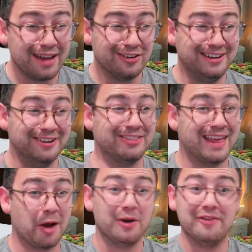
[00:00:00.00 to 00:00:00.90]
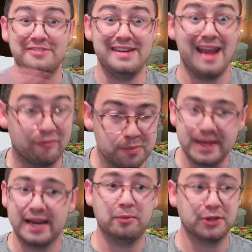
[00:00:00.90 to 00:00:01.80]
on here that I would have never been
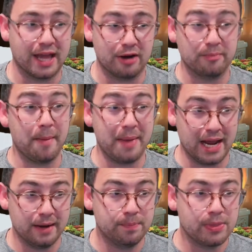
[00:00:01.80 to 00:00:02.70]
able to get on my main.